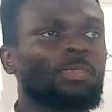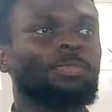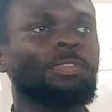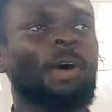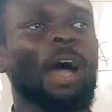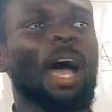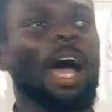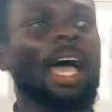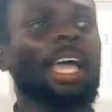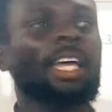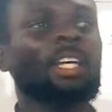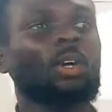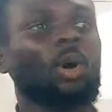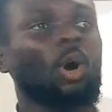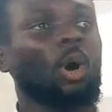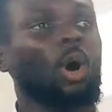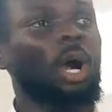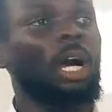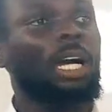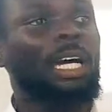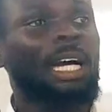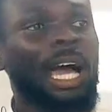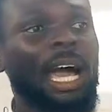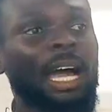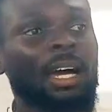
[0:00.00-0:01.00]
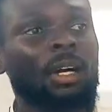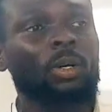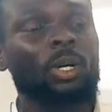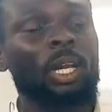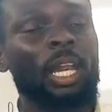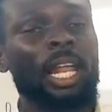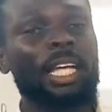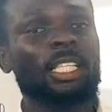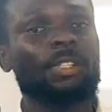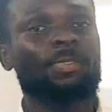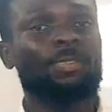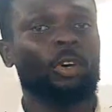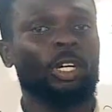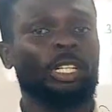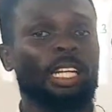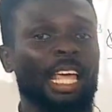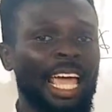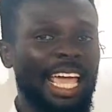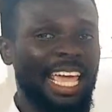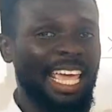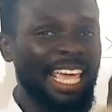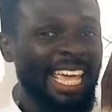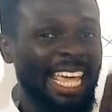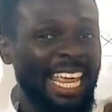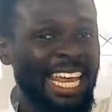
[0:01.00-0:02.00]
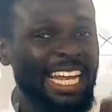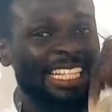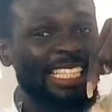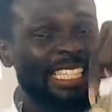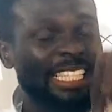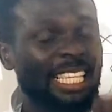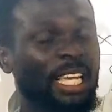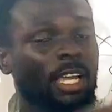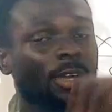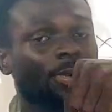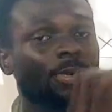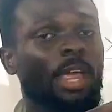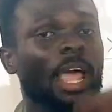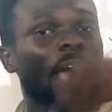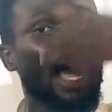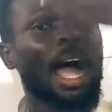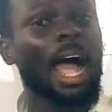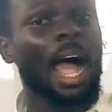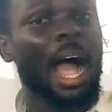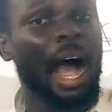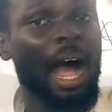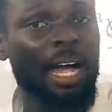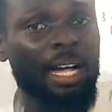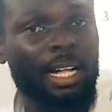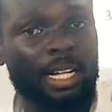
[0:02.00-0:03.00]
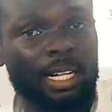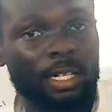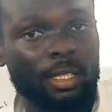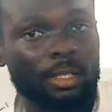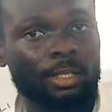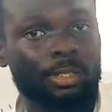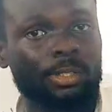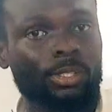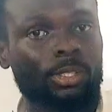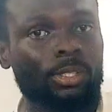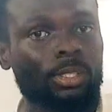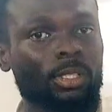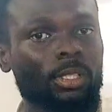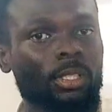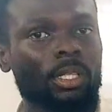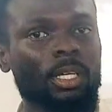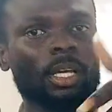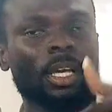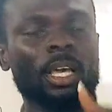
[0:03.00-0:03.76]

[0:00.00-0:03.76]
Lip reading: find or calculate for the interior angles.